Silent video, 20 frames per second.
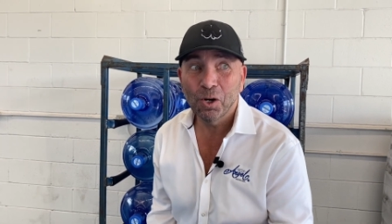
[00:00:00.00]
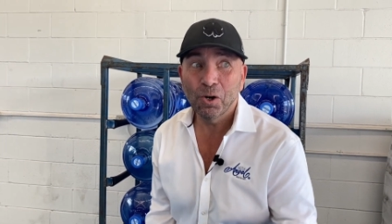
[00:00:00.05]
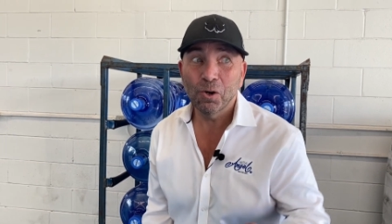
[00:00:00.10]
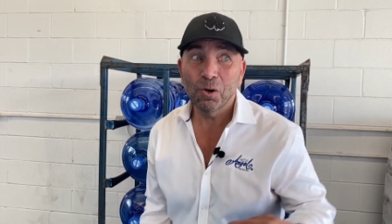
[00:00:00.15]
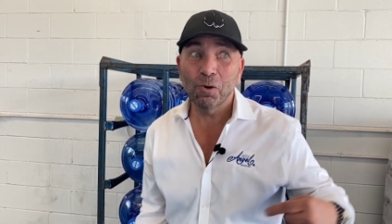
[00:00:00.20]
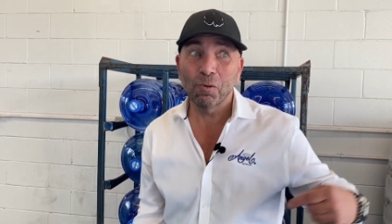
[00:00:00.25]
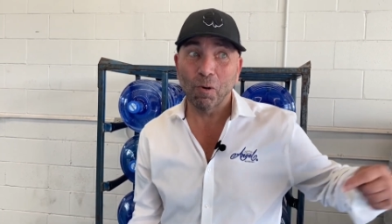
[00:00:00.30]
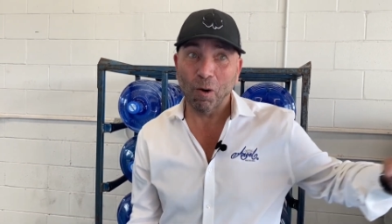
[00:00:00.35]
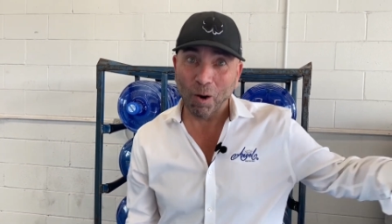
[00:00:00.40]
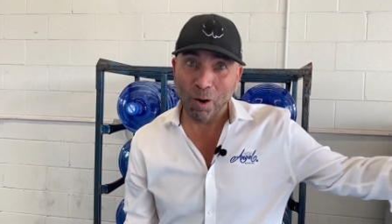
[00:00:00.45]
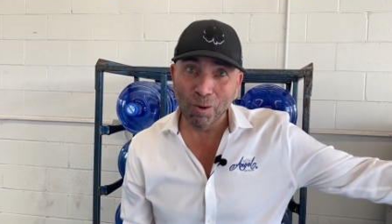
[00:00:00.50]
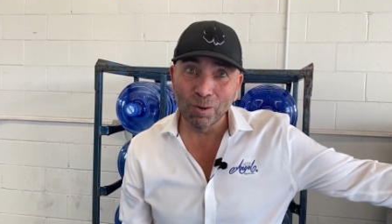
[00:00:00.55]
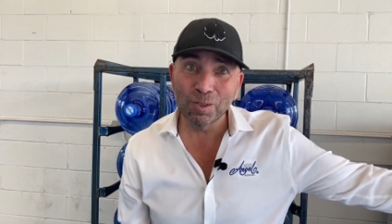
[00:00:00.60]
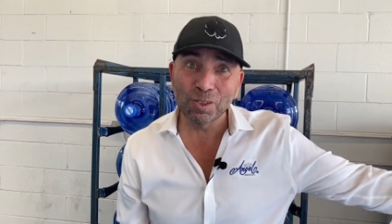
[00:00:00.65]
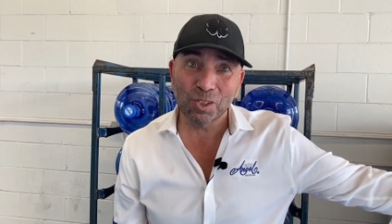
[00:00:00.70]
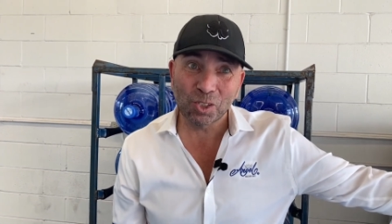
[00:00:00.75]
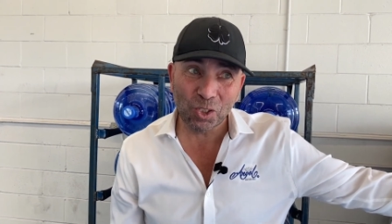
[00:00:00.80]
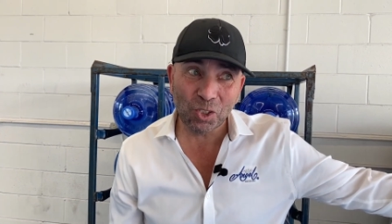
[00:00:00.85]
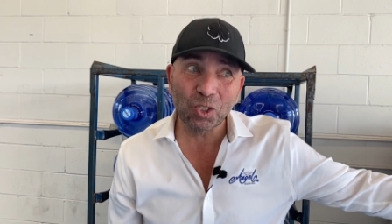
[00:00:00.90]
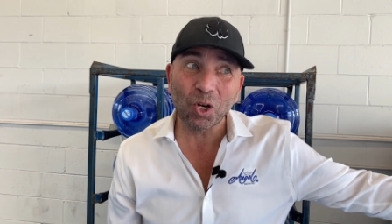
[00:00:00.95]
who
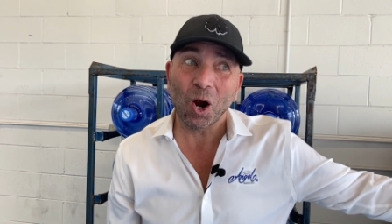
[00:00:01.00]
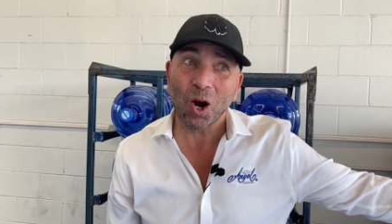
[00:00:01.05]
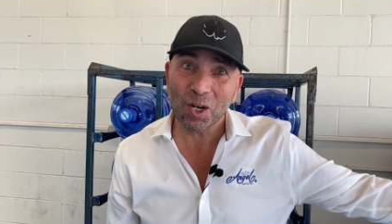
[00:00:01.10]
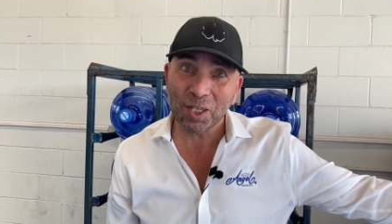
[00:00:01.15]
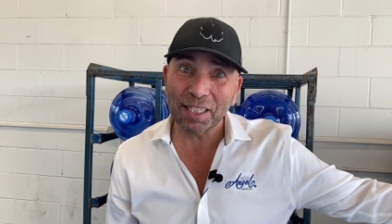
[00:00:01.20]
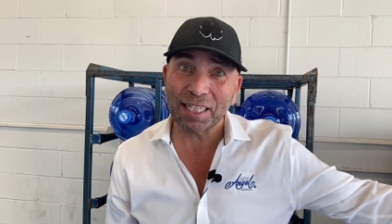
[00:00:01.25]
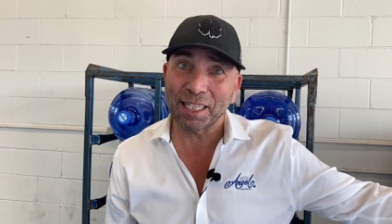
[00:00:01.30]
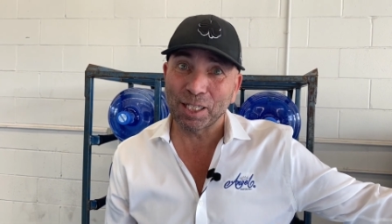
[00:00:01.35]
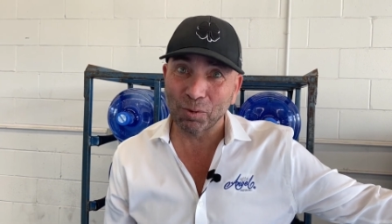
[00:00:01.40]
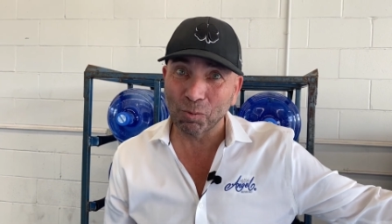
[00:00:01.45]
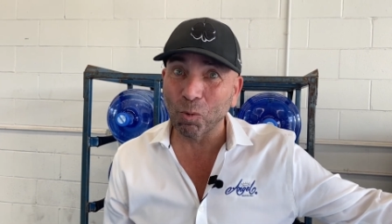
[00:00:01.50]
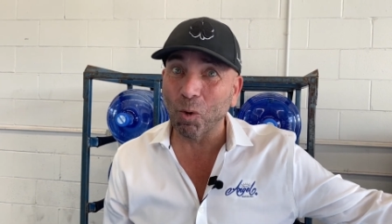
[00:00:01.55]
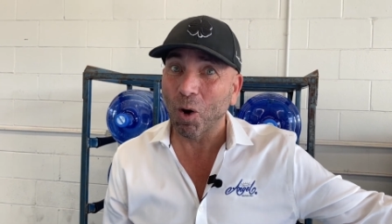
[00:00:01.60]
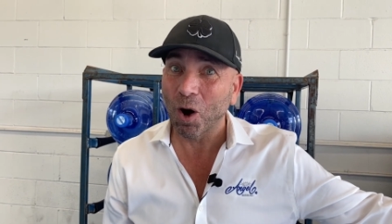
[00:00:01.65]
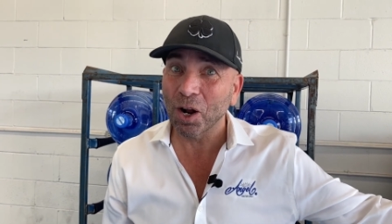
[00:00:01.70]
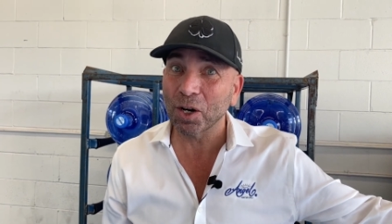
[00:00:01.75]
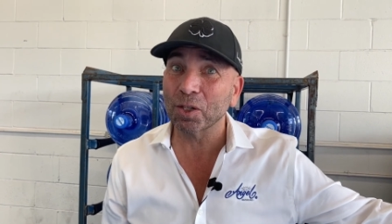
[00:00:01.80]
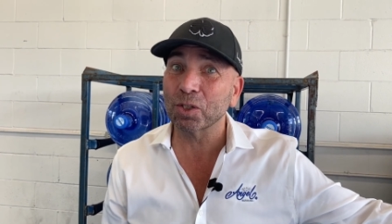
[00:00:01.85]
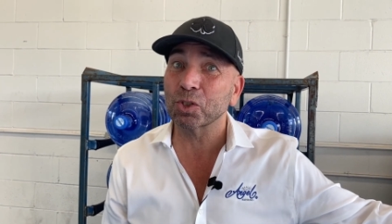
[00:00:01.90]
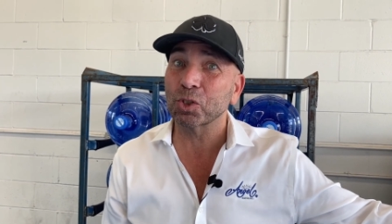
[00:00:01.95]
owns Jardine
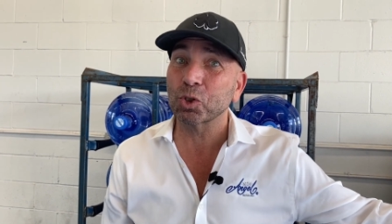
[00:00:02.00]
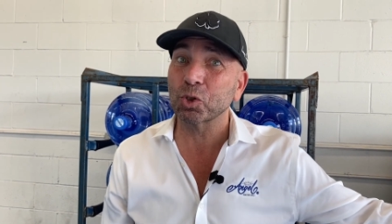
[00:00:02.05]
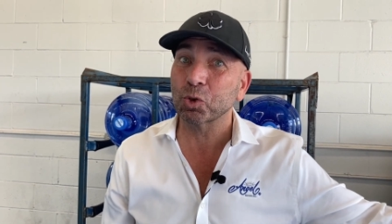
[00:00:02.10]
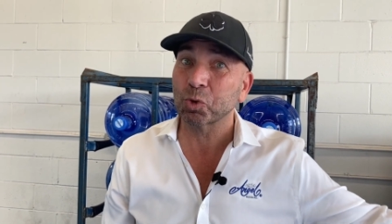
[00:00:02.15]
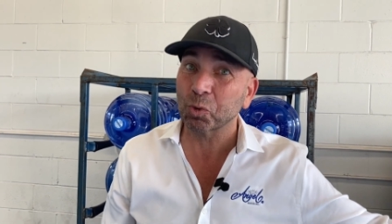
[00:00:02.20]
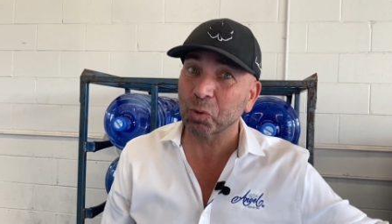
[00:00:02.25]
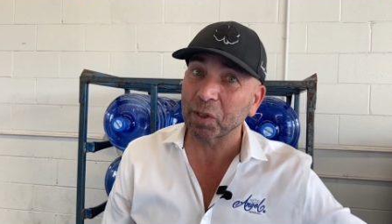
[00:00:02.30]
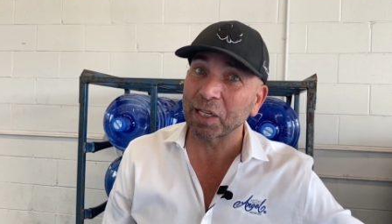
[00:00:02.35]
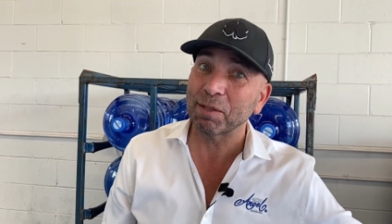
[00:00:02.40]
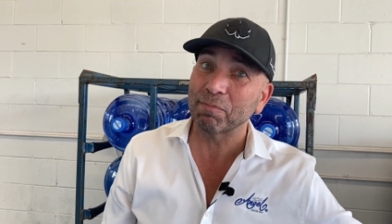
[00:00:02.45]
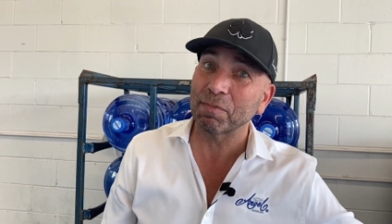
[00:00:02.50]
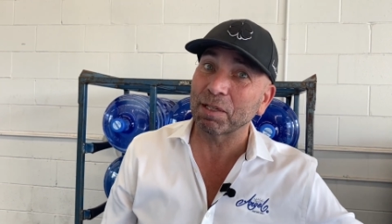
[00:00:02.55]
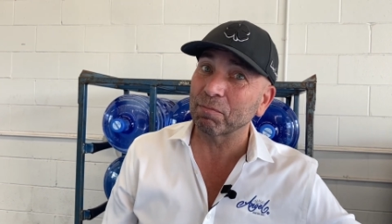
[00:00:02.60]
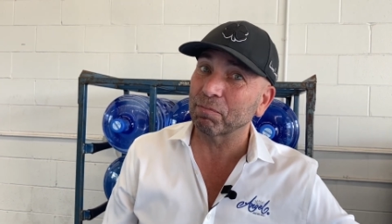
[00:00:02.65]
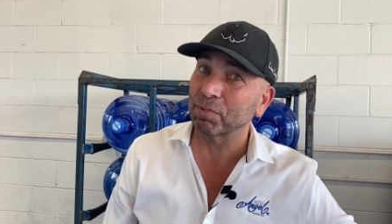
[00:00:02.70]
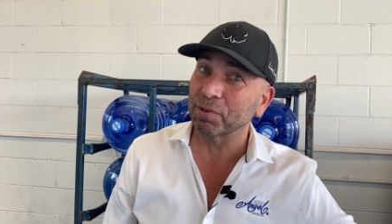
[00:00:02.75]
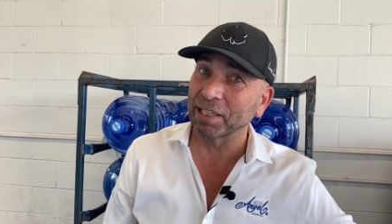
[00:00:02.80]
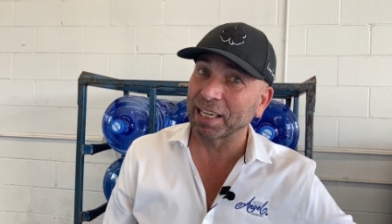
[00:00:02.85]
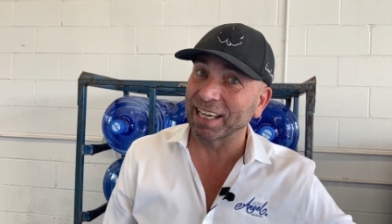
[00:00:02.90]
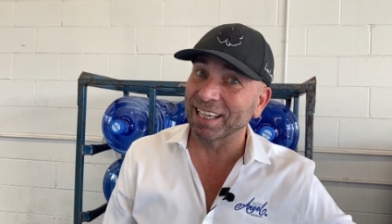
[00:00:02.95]
water treatment
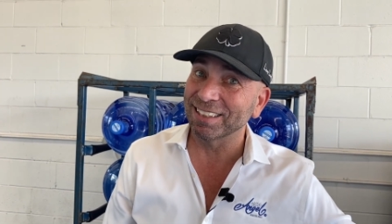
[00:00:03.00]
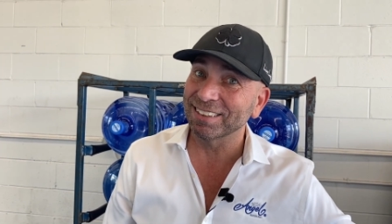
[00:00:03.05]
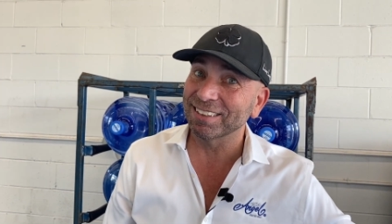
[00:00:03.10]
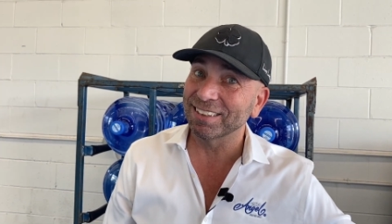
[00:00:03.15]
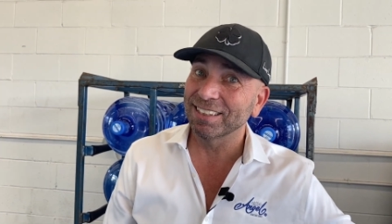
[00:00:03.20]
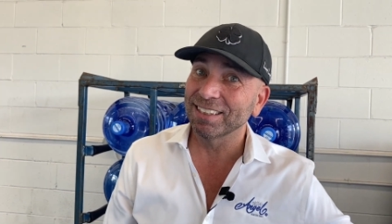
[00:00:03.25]
plant.